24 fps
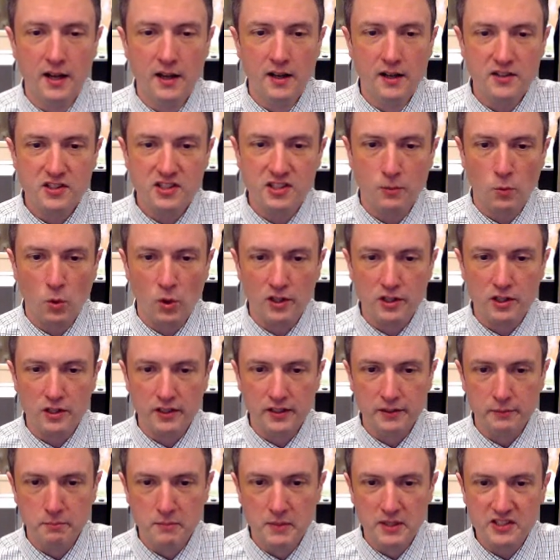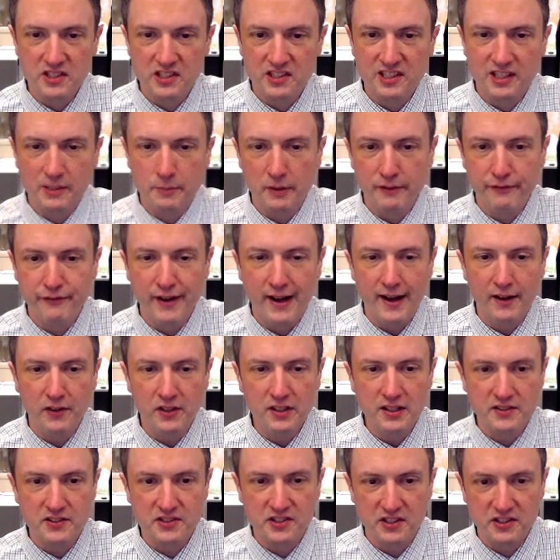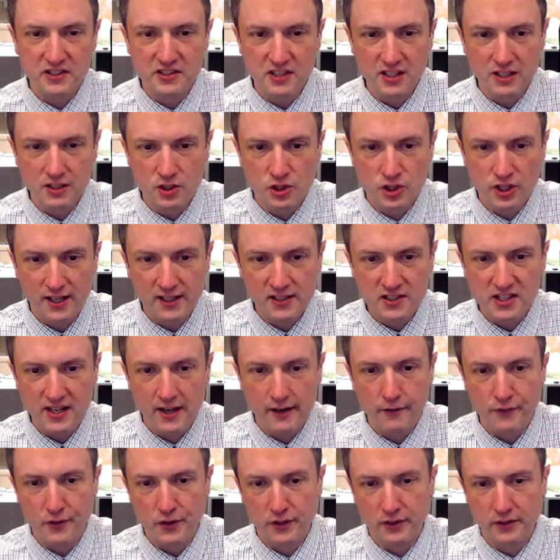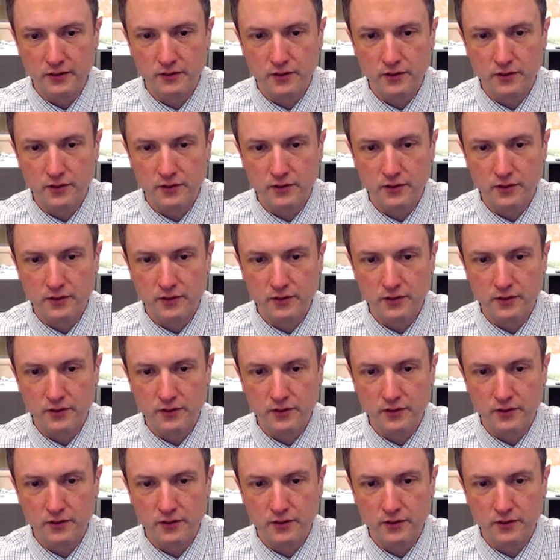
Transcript: somewhere in the Mississippi Valley as this ejects out of the,